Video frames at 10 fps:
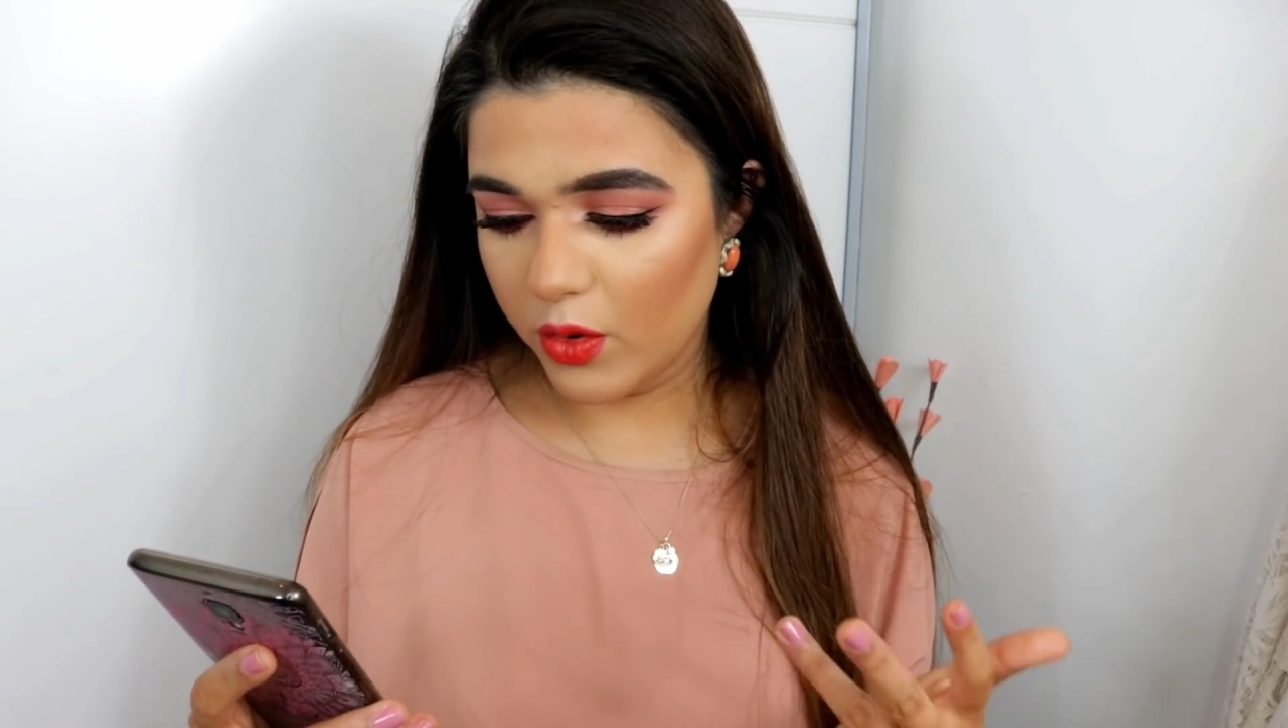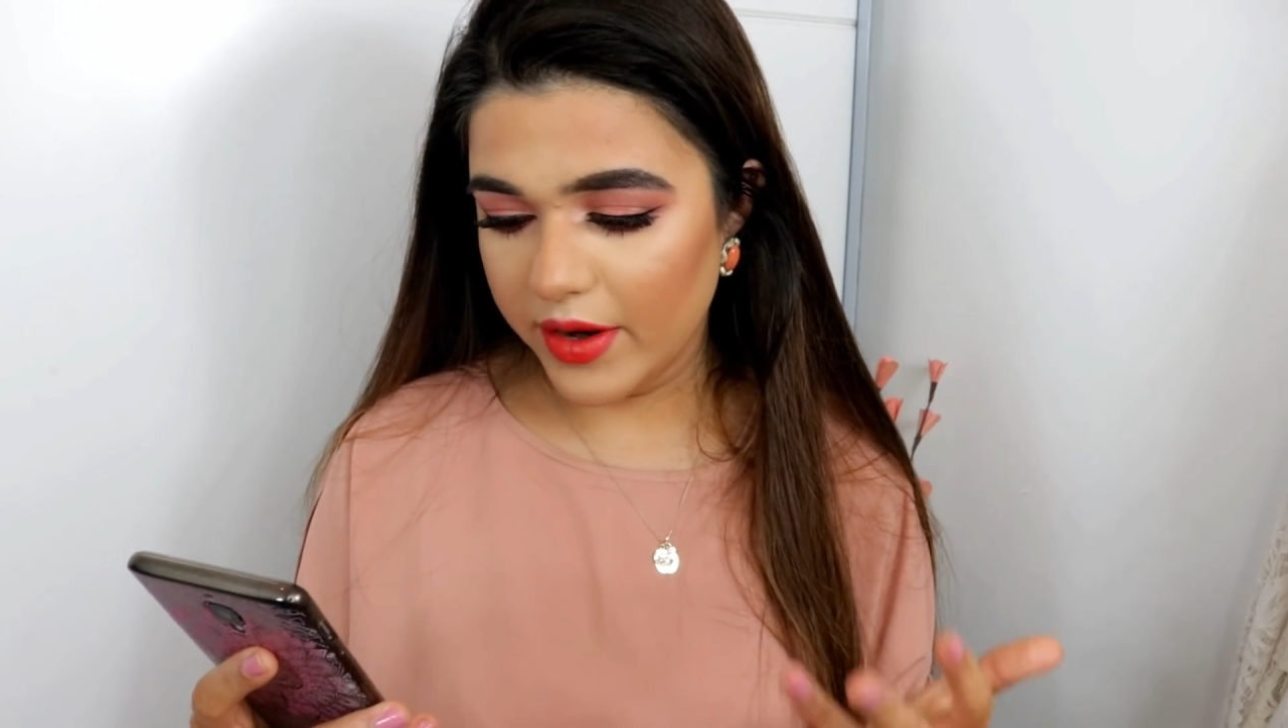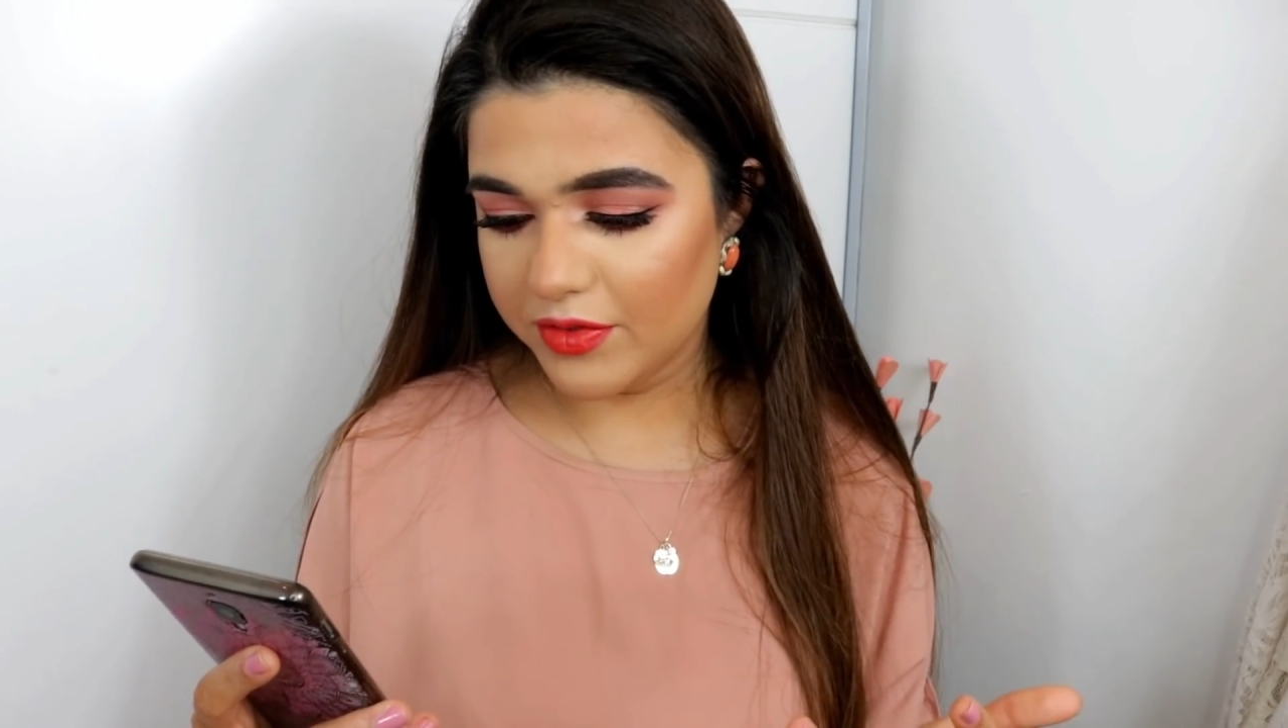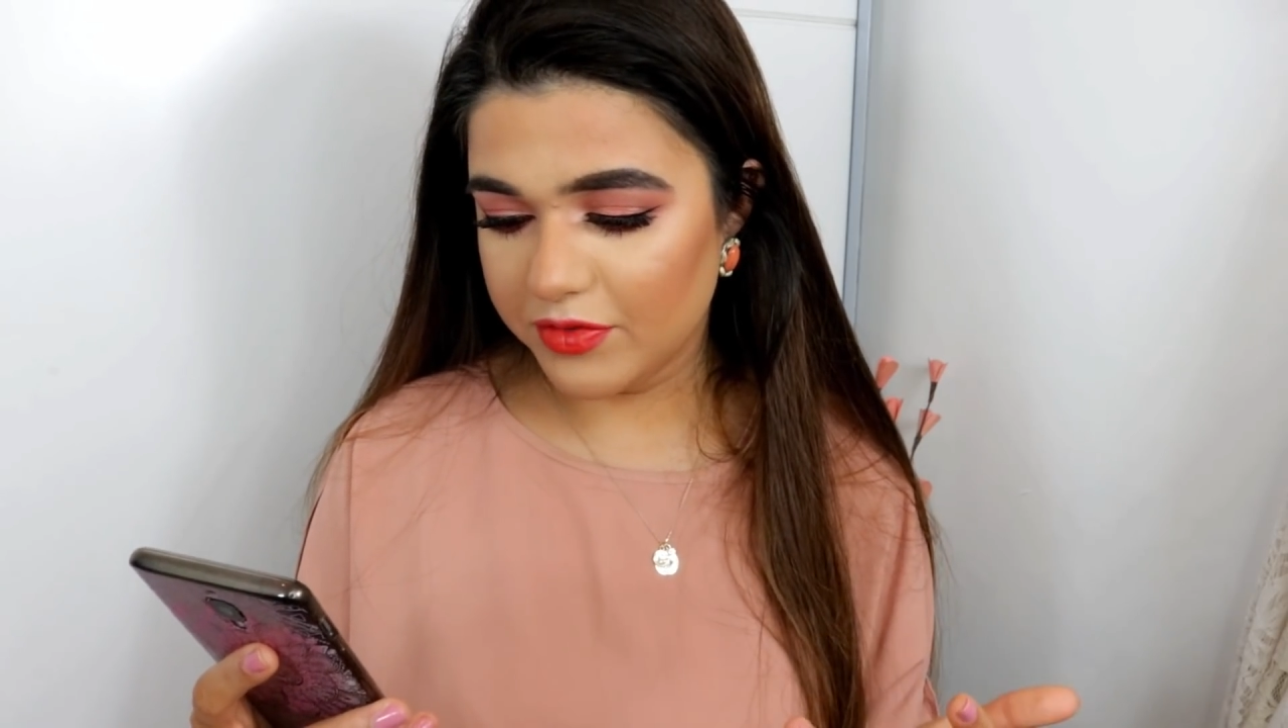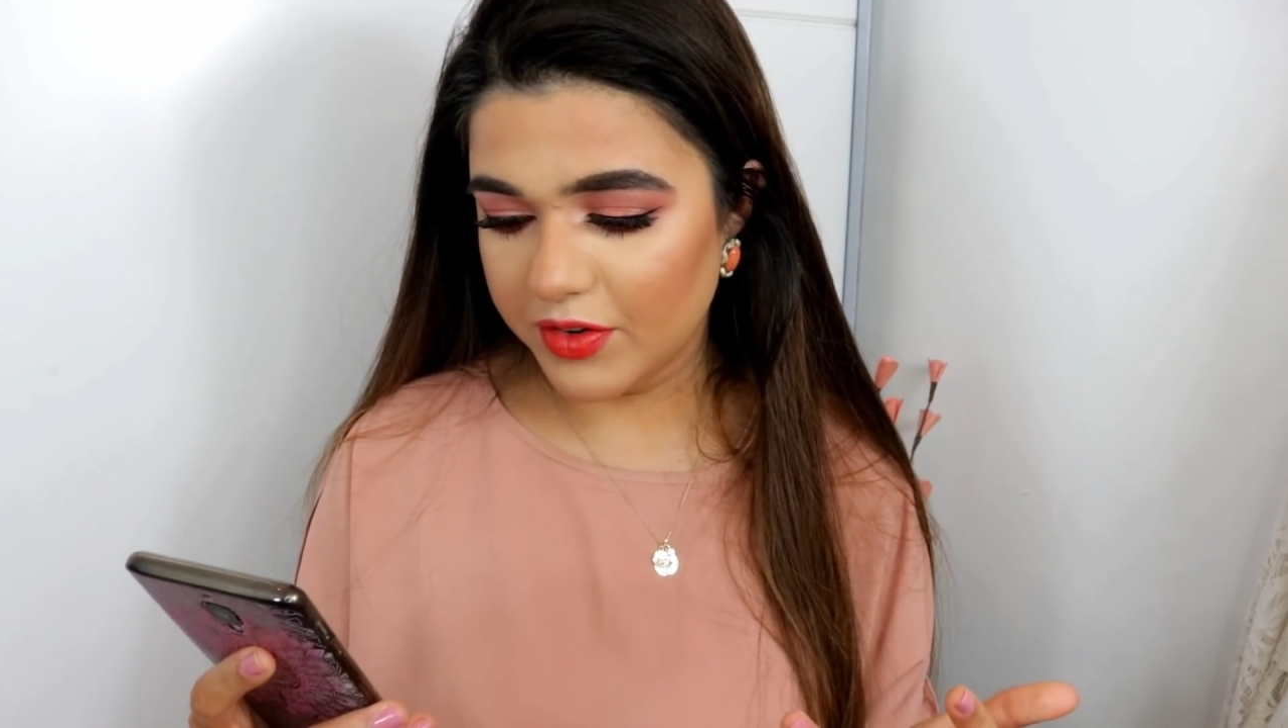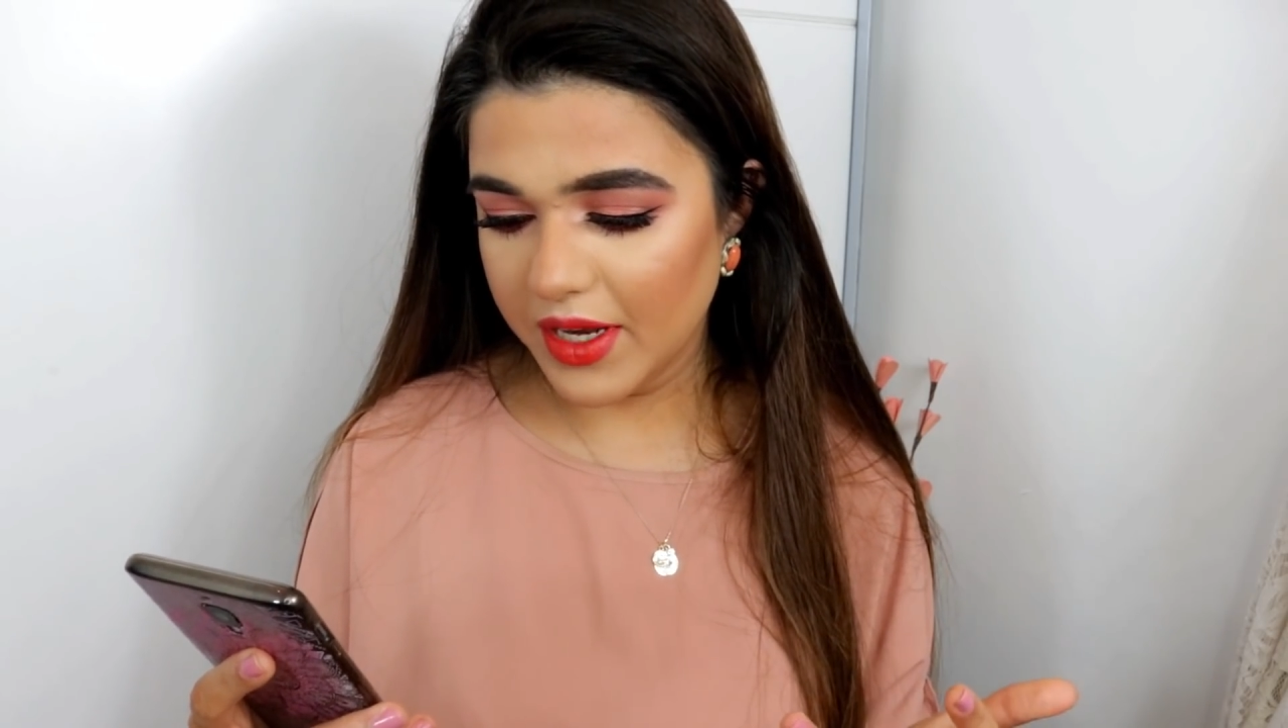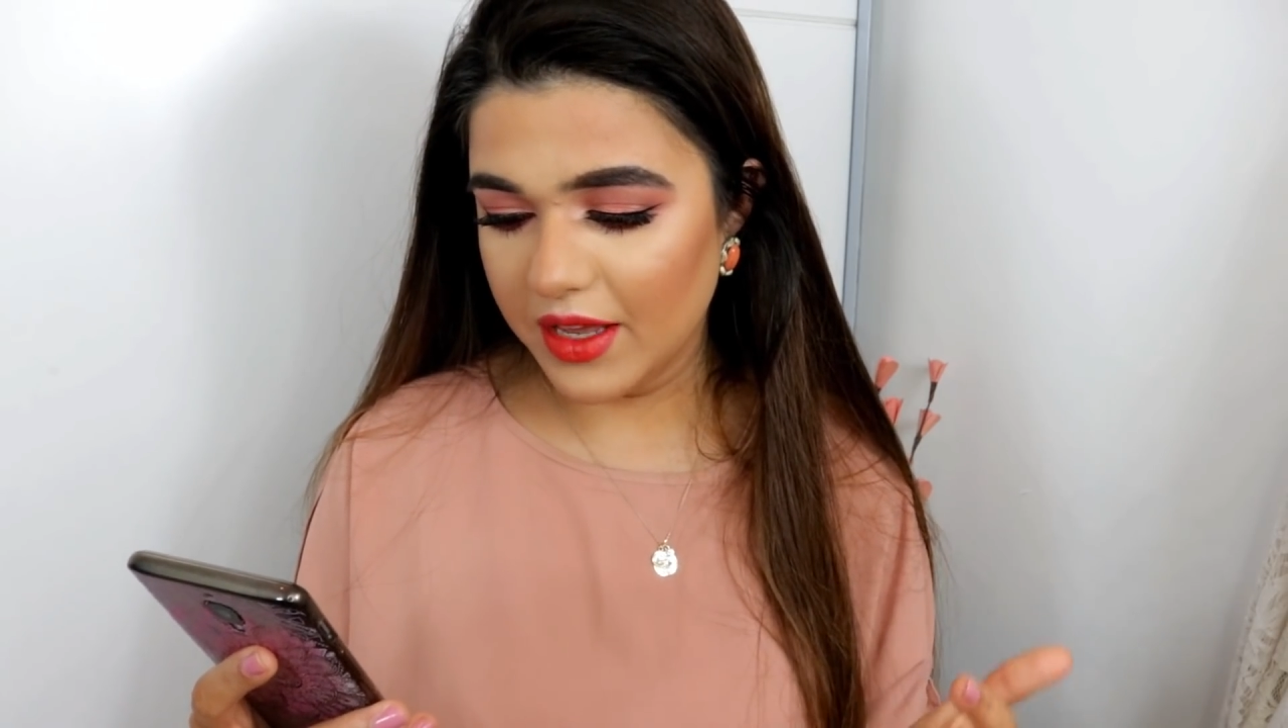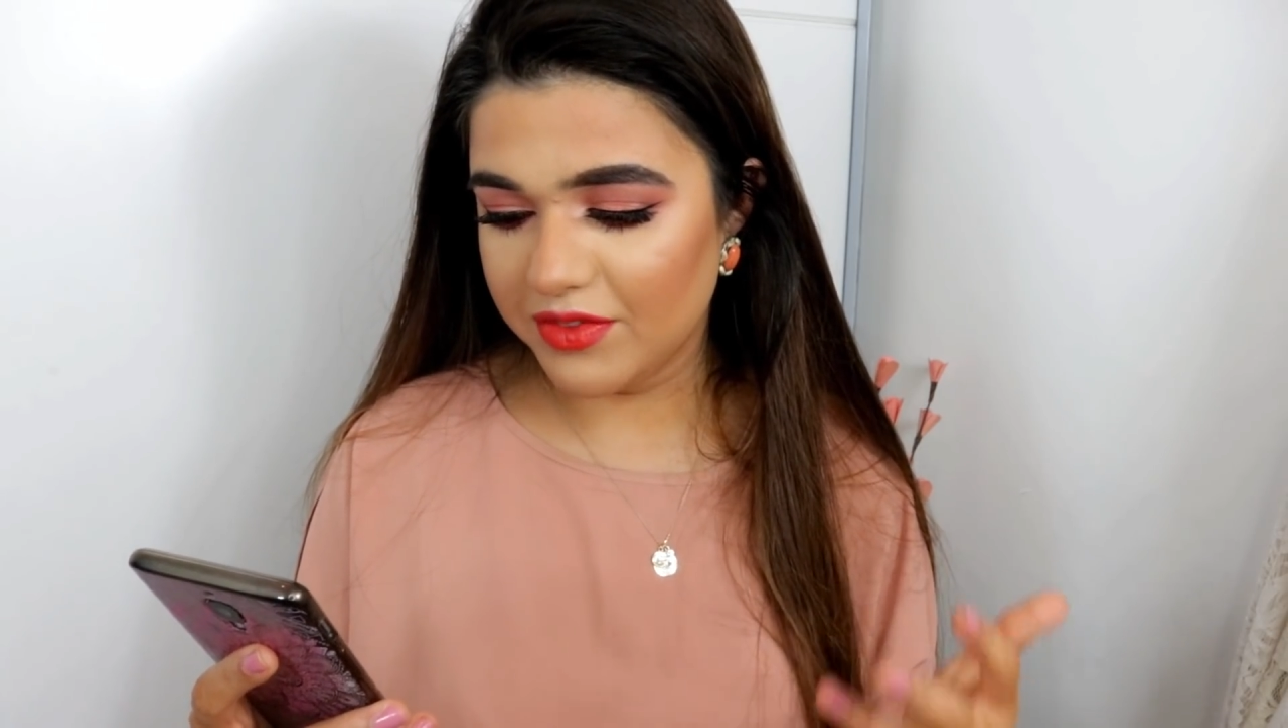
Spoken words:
oil free,